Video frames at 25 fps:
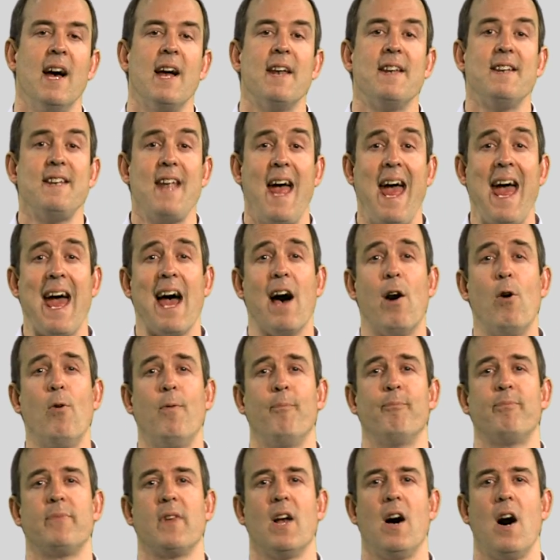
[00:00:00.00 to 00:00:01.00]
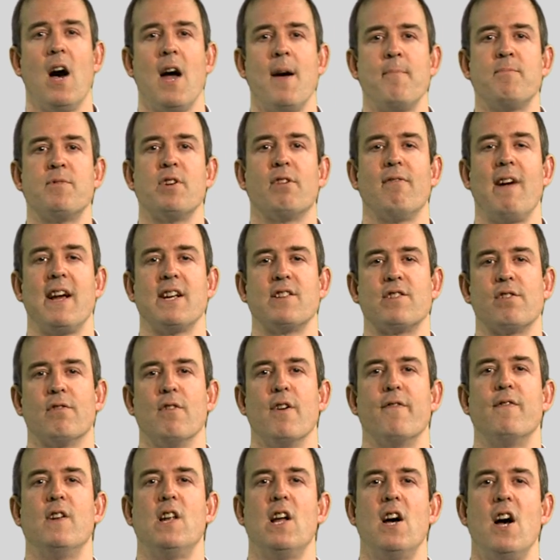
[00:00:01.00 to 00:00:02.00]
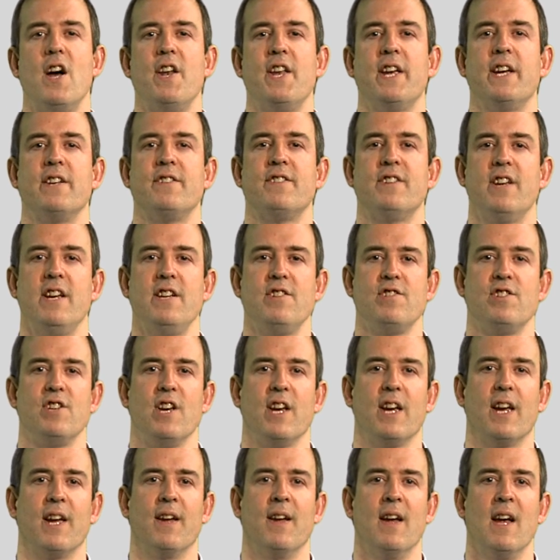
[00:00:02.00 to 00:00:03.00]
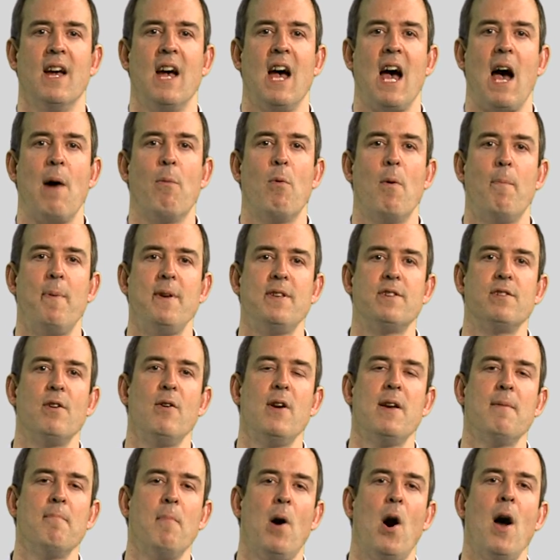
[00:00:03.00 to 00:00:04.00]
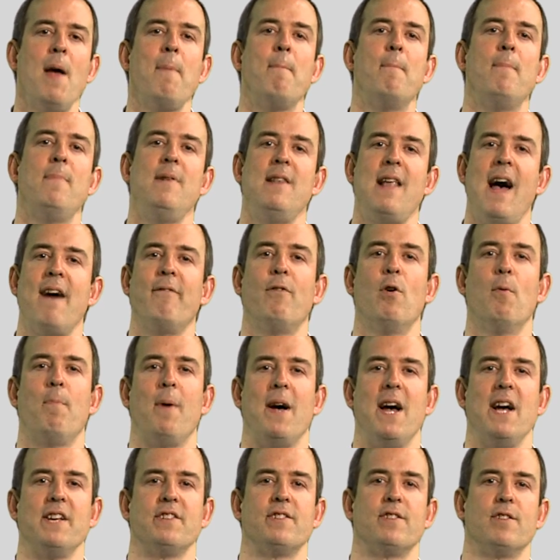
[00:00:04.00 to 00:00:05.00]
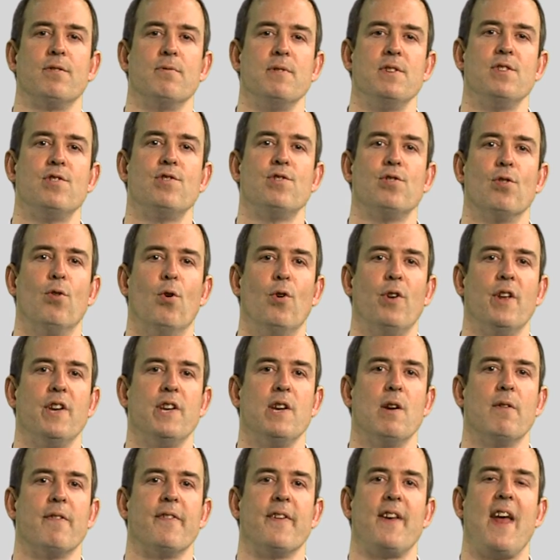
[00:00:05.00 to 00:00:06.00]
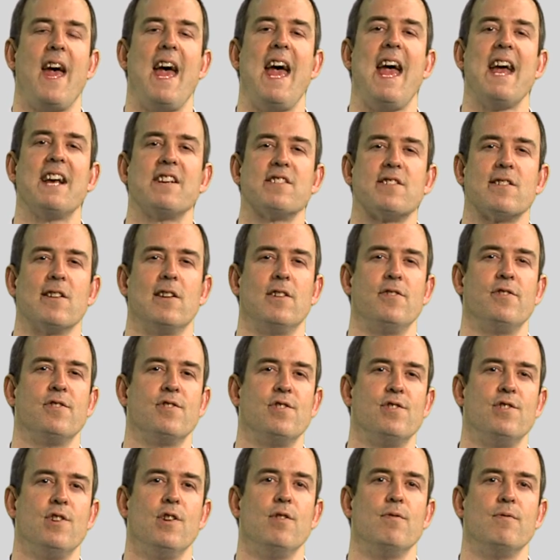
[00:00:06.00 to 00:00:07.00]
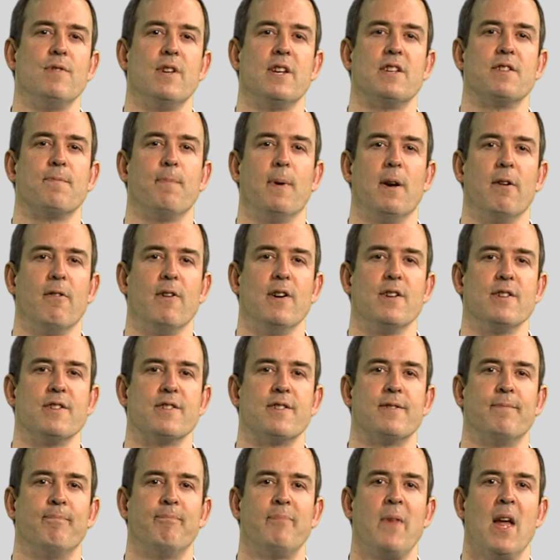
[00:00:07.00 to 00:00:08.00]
Now I am Director of Learning and Teaching and will be doing my level best to ensure that you have an excellent student experience.